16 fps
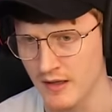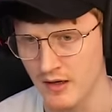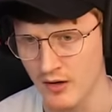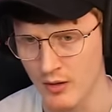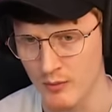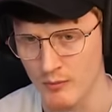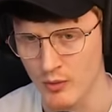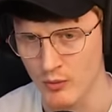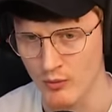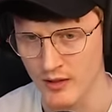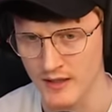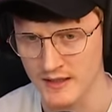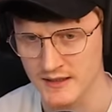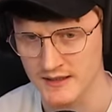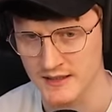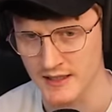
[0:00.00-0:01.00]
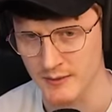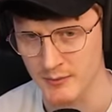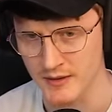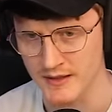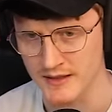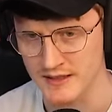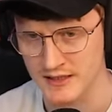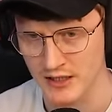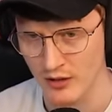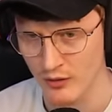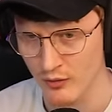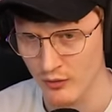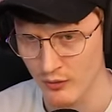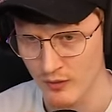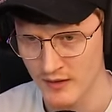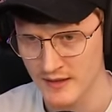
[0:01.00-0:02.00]
a lot more realistic. But it's
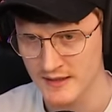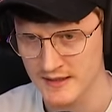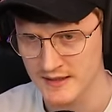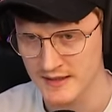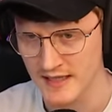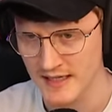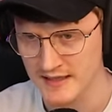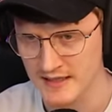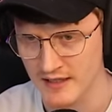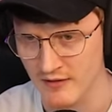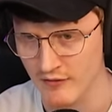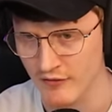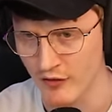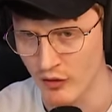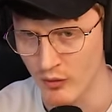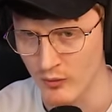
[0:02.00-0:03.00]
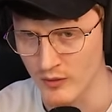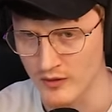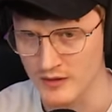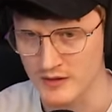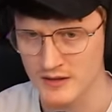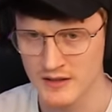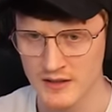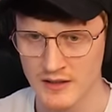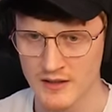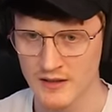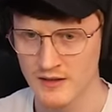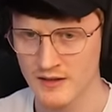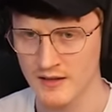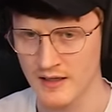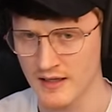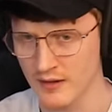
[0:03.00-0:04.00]
so static and forward,
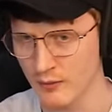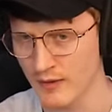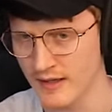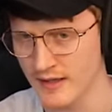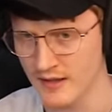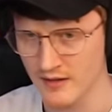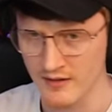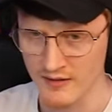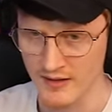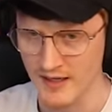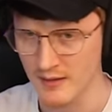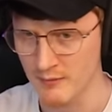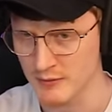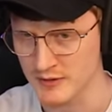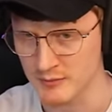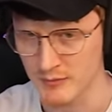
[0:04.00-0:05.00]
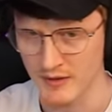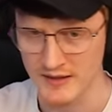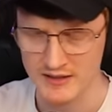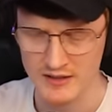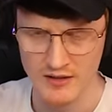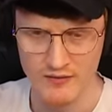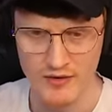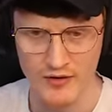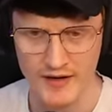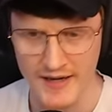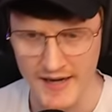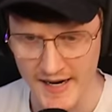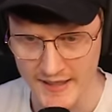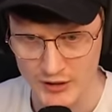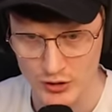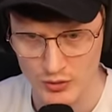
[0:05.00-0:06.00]
and the way the camera's, it's not very
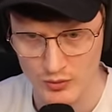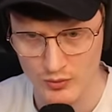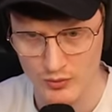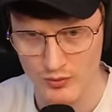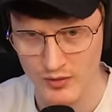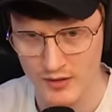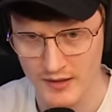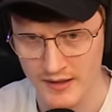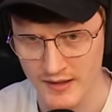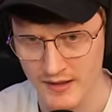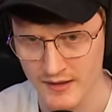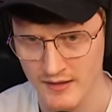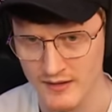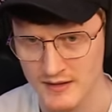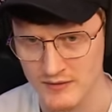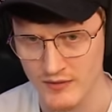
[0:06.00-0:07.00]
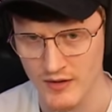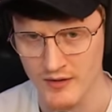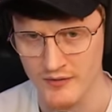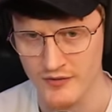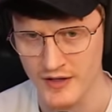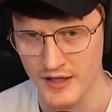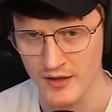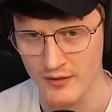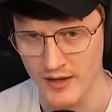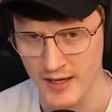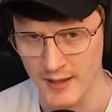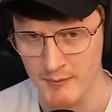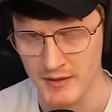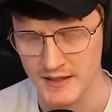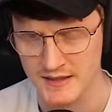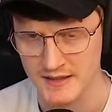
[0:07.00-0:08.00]
natural looking. It's very video
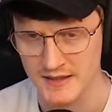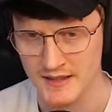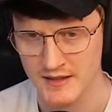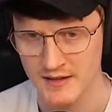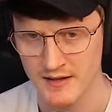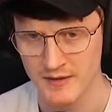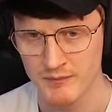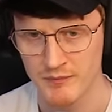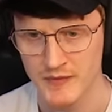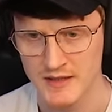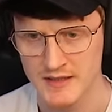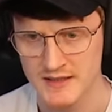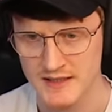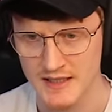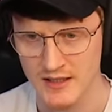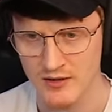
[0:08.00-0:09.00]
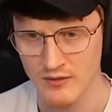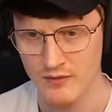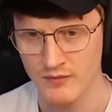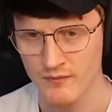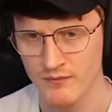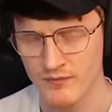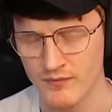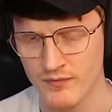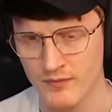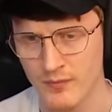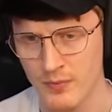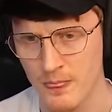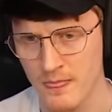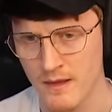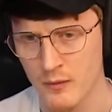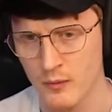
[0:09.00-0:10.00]
game-esque. Still,
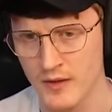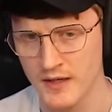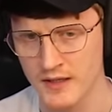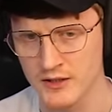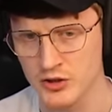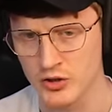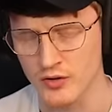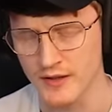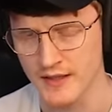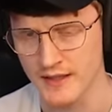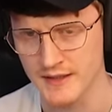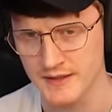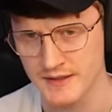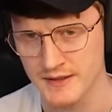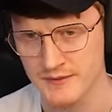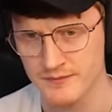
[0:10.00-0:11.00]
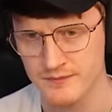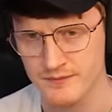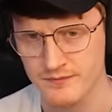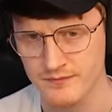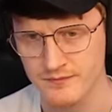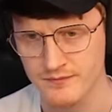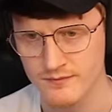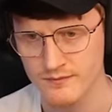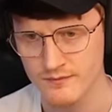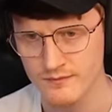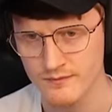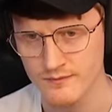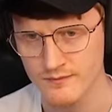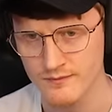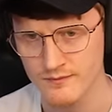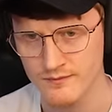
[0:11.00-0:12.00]
we can enjoy this.
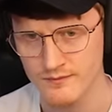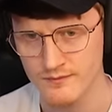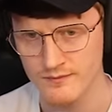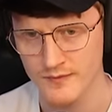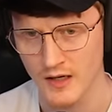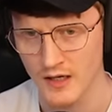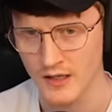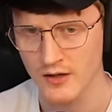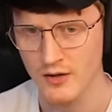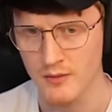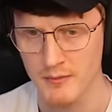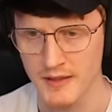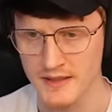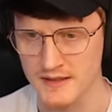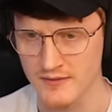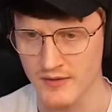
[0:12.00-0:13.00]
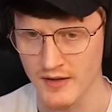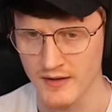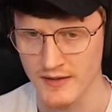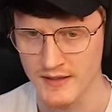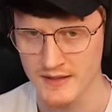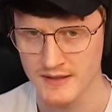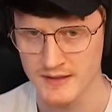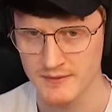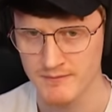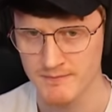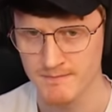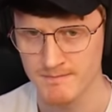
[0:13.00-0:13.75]
I couldn't make something like this.